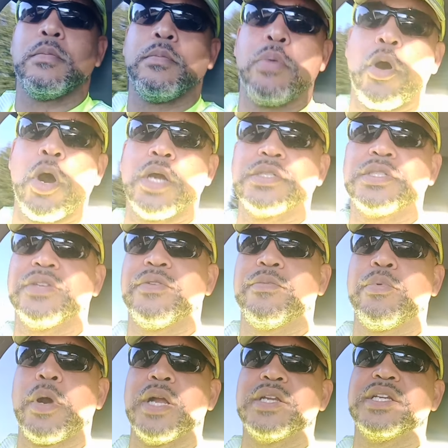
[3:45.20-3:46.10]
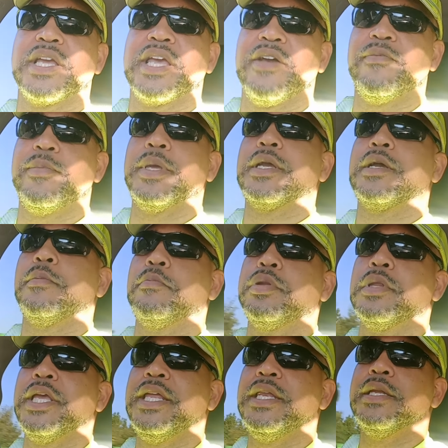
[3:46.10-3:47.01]
parts of the project have been
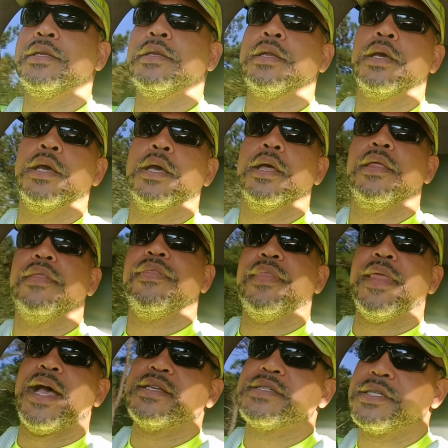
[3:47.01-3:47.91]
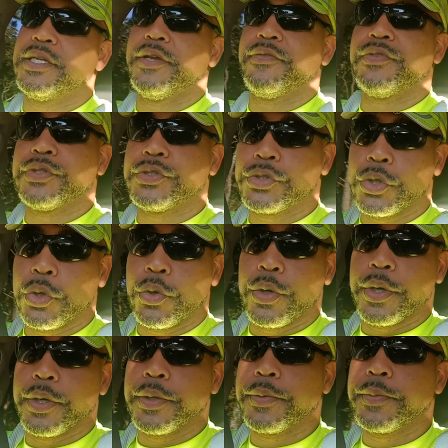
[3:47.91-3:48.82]
completed, that's a different
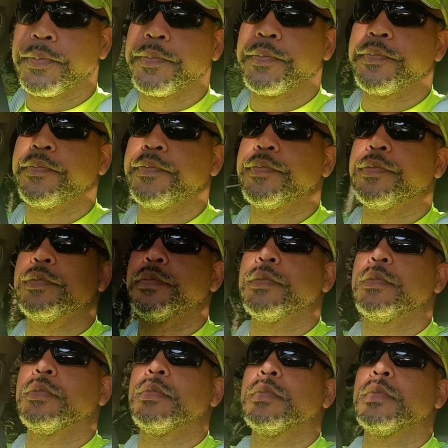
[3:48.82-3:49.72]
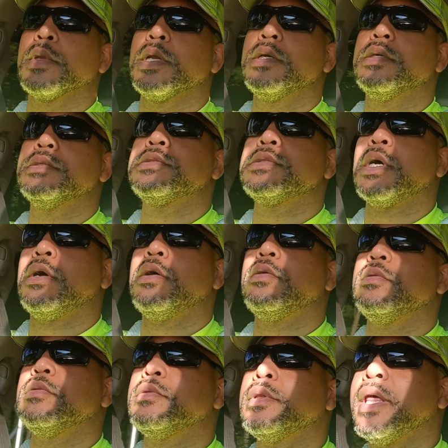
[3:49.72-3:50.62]
story.
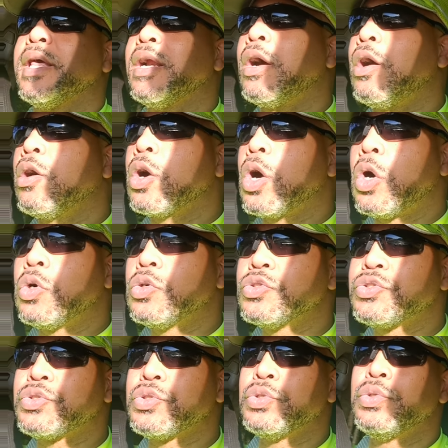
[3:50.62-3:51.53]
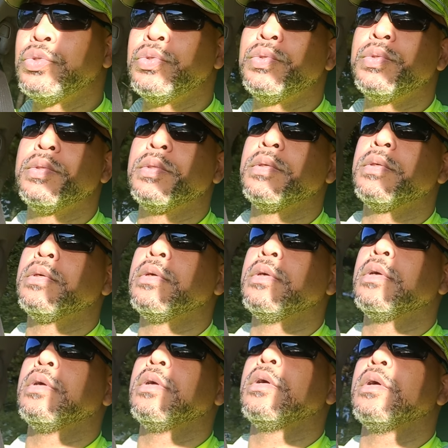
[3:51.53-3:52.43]
So that all goes to,
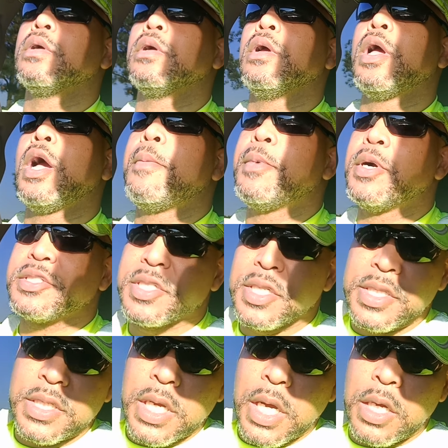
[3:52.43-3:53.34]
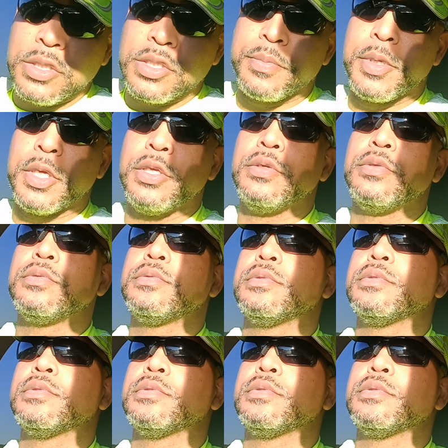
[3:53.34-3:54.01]
how much does it cost to be you?